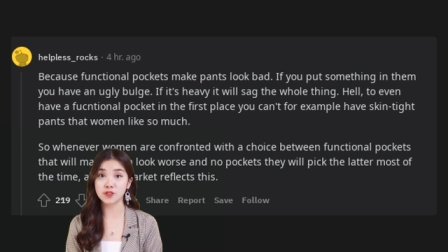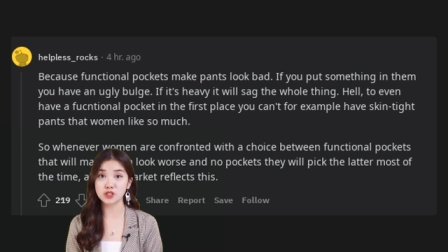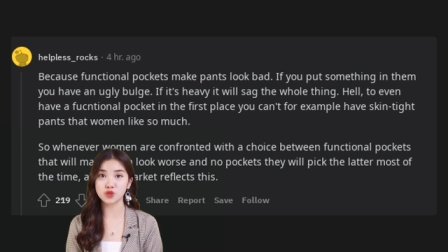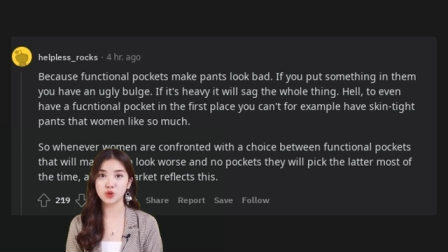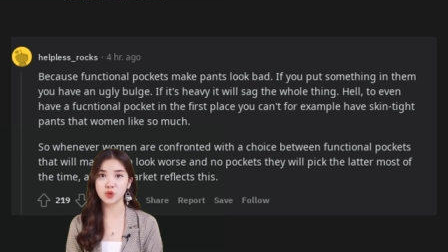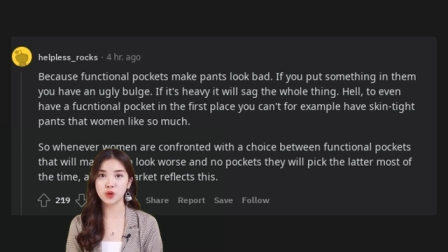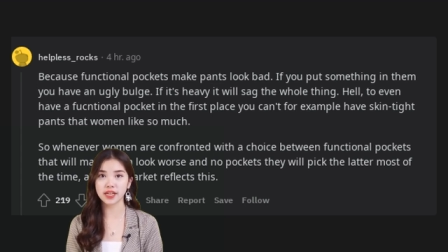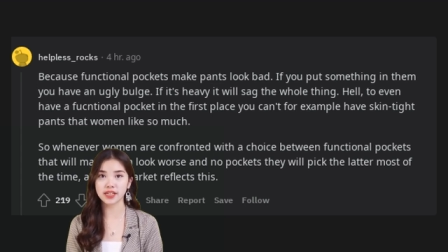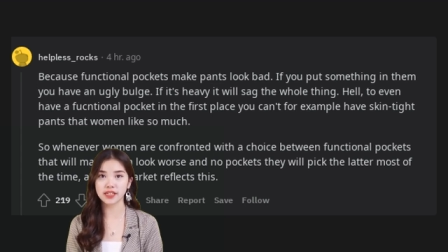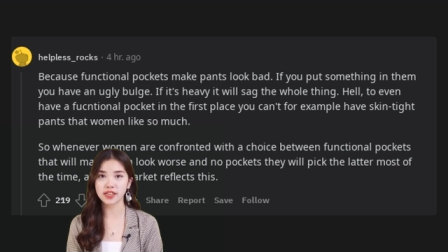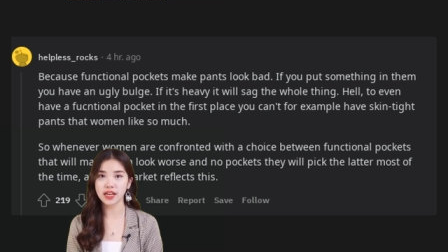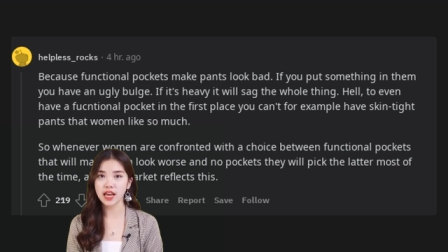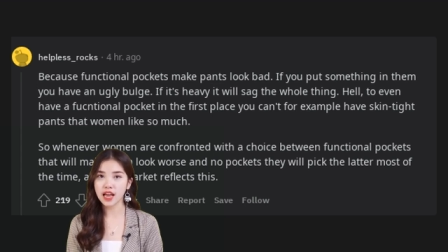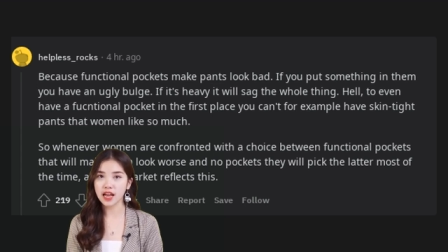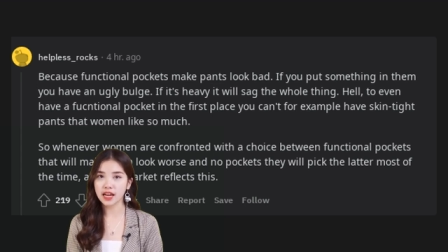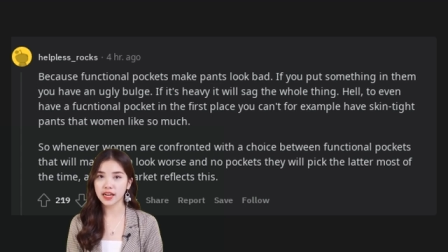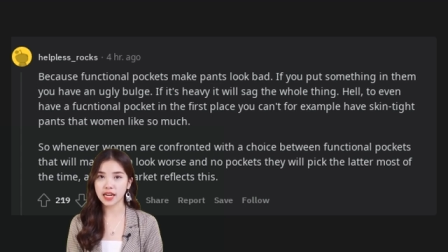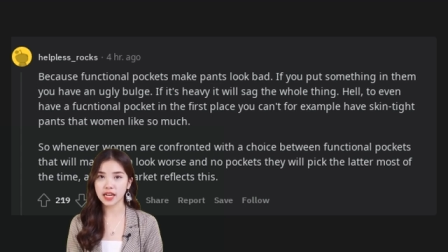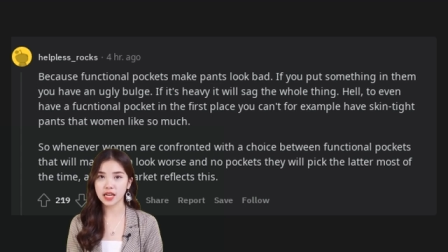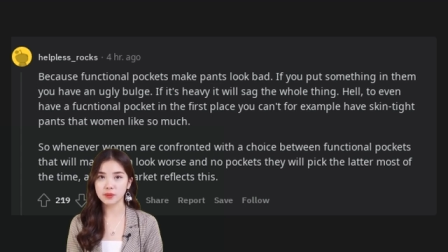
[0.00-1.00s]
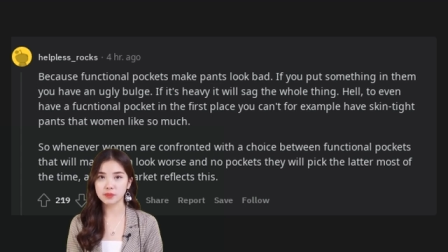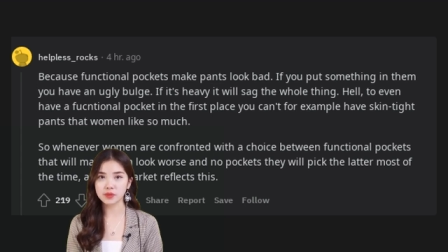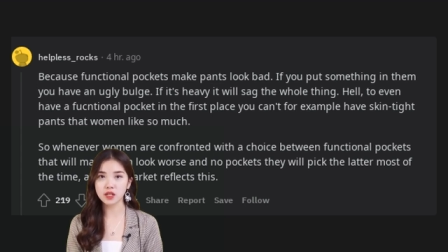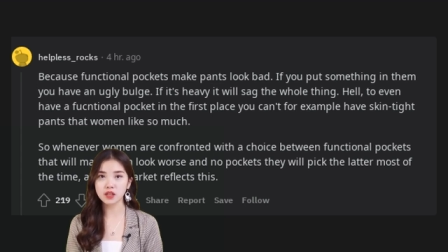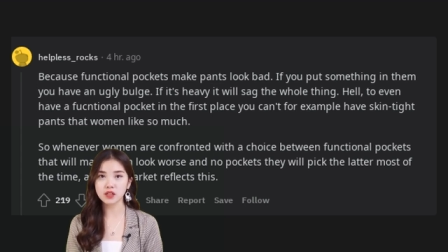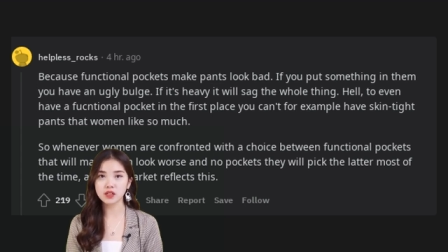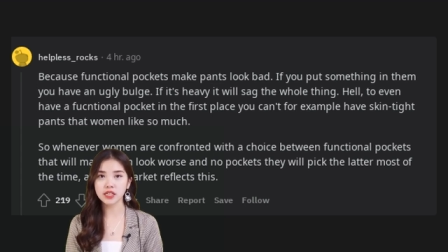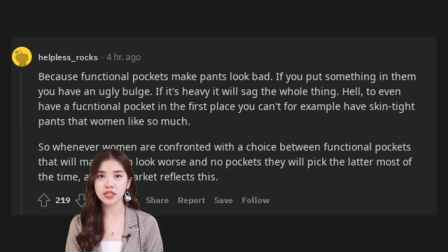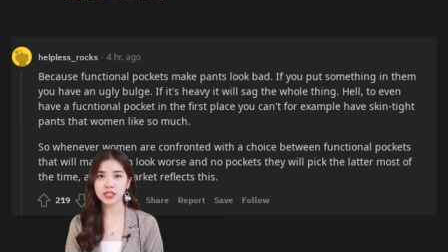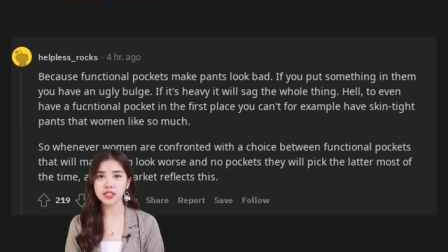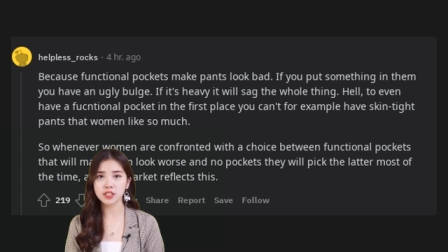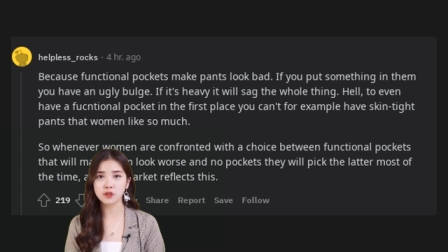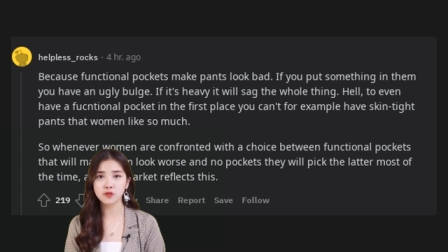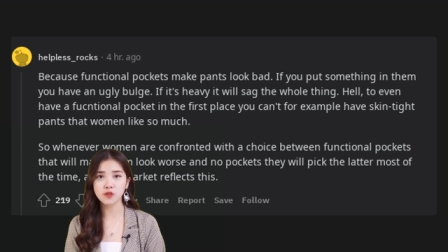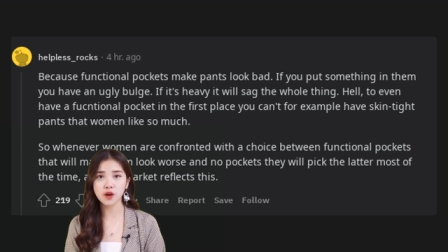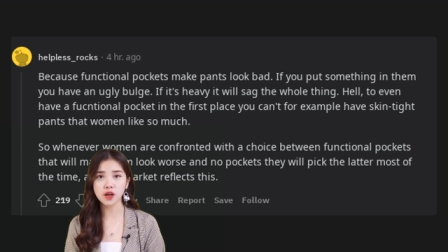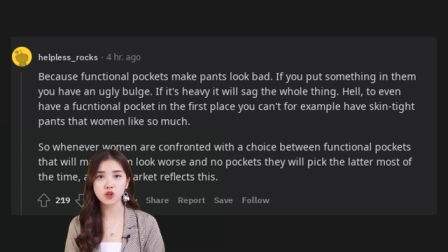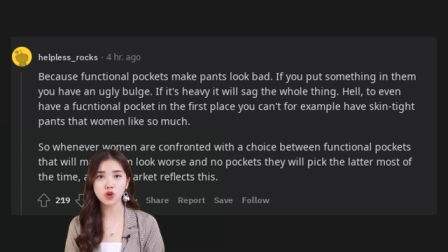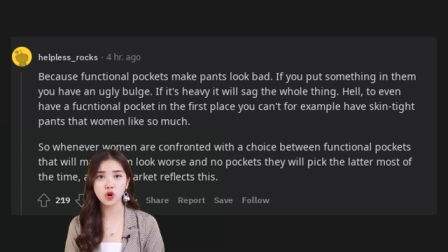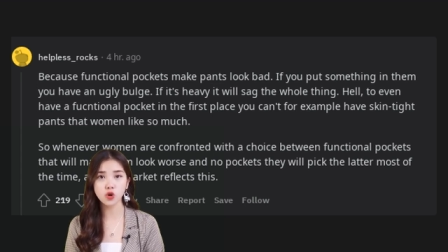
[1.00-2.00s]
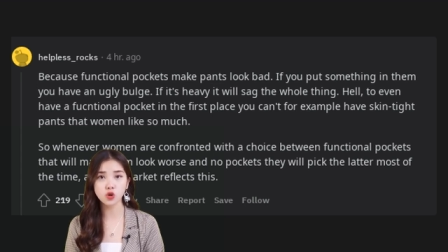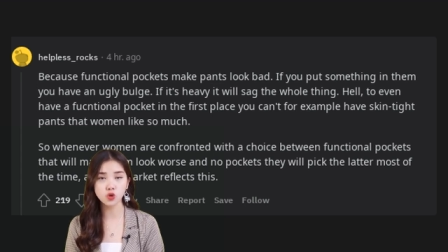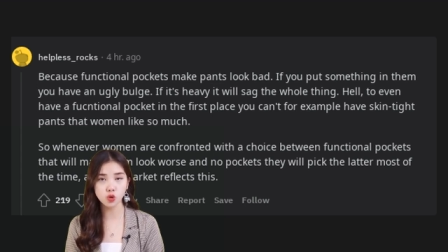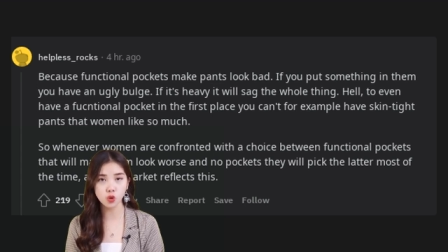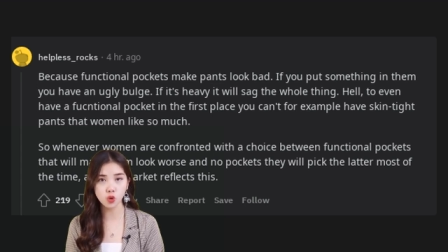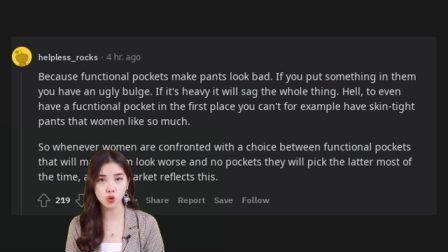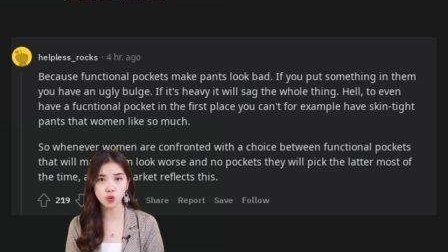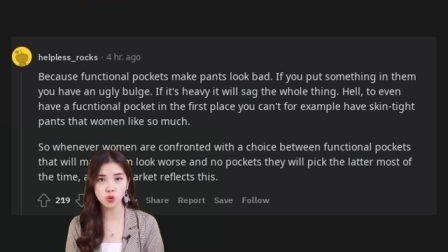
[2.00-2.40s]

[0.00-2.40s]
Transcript: for example, have skin-tight pants